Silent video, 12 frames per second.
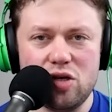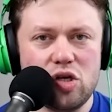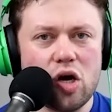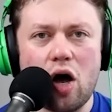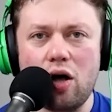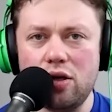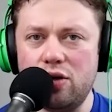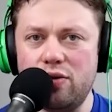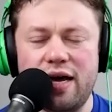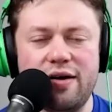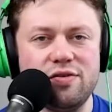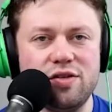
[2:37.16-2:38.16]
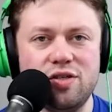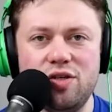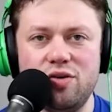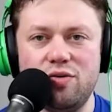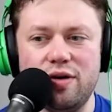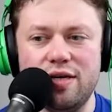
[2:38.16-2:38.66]
all you would have to
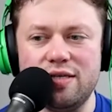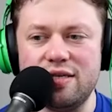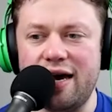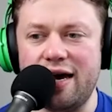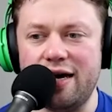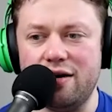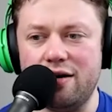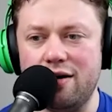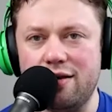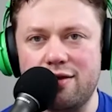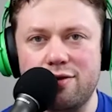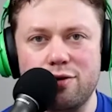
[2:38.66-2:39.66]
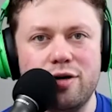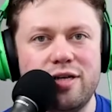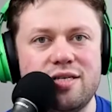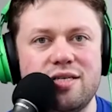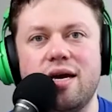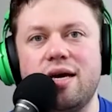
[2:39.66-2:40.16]
do is add a thirty
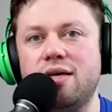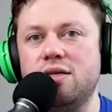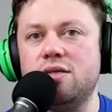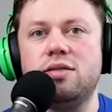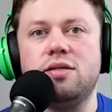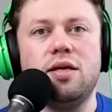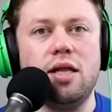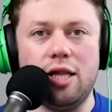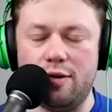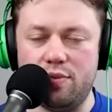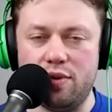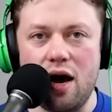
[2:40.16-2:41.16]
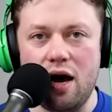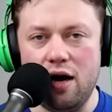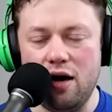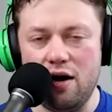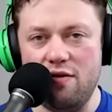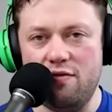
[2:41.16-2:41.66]
second clip
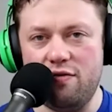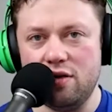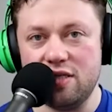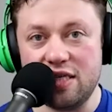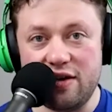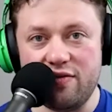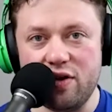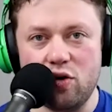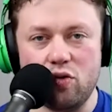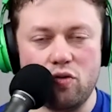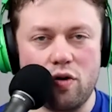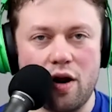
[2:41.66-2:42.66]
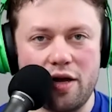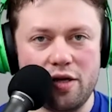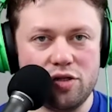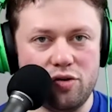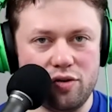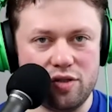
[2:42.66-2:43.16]
of Steven running
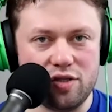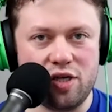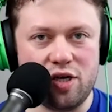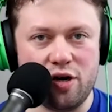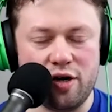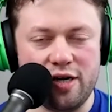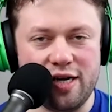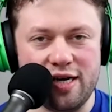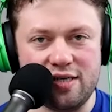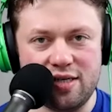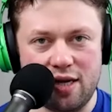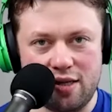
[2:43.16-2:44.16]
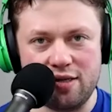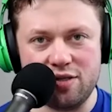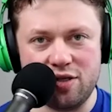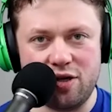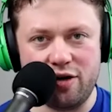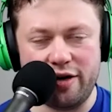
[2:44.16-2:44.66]
to the security desk, telling the
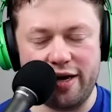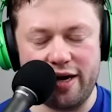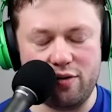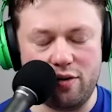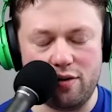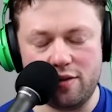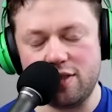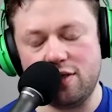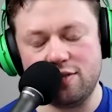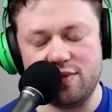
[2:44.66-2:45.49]
security guy, who always calls him